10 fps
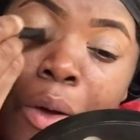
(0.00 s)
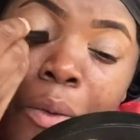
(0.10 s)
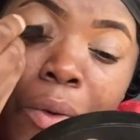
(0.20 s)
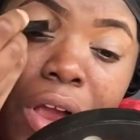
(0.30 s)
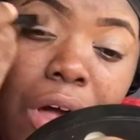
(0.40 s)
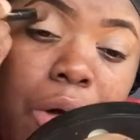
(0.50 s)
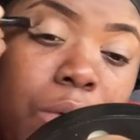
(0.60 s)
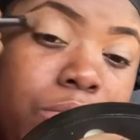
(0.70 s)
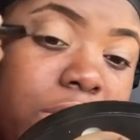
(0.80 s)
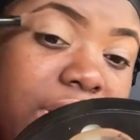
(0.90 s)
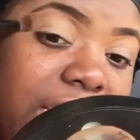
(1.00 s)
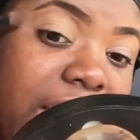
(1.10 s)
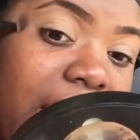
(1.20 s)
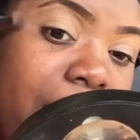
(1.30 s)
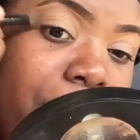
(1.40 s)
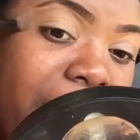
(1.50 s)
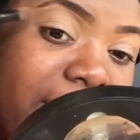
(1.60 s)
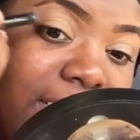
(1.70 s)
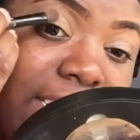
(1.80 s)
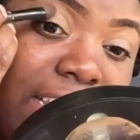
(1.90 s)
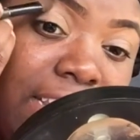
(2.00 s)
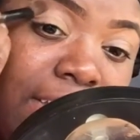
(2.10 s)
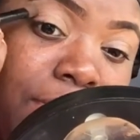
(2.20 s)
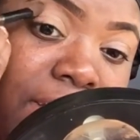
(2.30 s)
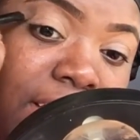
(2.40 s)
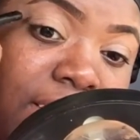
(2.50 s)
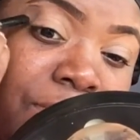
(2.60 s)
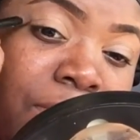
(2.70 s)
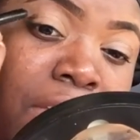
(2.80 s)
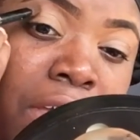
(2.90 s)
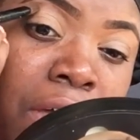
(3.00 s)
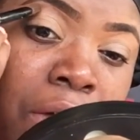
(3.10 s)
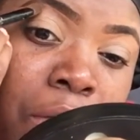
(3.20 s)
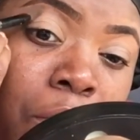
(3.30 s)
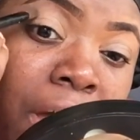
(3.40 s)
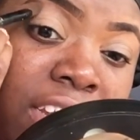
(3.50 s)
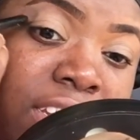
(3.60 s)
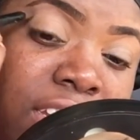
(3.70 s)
work on blending out my concealer because watching